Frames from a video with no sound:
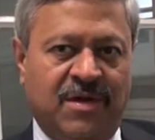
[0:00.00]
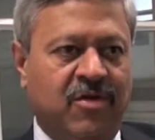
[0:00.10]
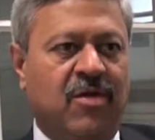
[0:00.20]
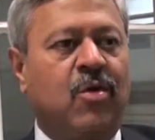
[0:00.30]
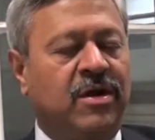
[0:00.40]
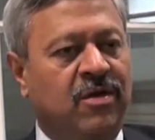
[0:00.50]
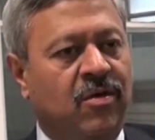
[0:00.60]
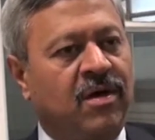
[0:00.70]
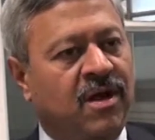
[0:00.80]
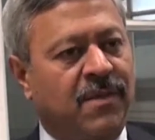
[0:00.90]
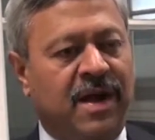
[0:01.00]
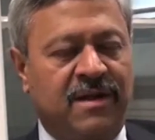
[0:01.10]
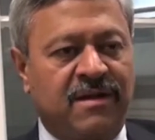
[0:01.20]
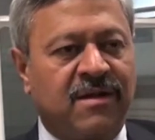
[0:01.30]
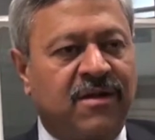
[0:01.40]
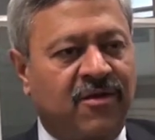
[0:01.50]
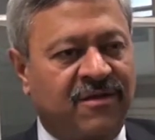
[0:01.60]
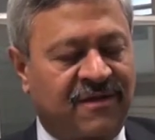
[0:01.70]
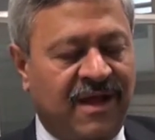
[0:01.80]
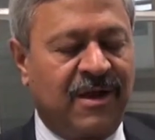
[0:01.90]
You don't want the old command and control
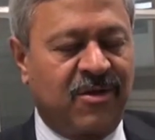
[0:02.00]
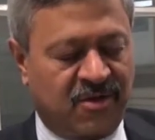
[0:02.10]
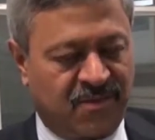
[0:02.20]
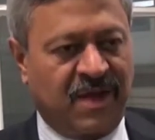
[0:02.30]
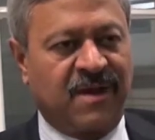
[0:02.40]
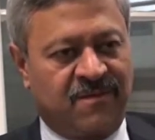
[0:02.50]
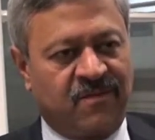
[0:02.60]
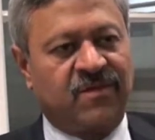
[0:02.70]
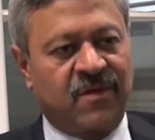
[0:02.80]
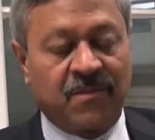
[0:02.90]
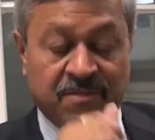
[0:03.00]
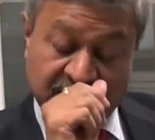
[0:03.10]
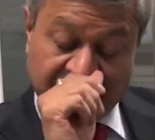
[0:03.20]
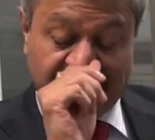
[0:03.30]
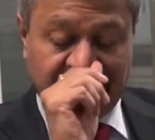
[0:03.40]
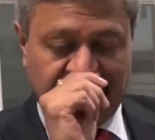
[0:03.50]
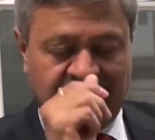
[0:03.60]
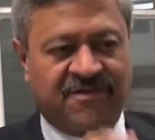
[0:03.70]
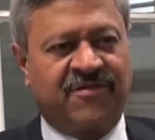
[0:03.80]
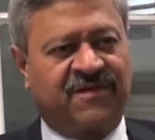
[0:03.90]
style to remain. So that's the
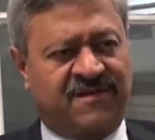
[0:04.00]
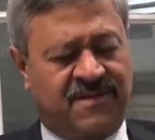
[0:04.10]
toughest.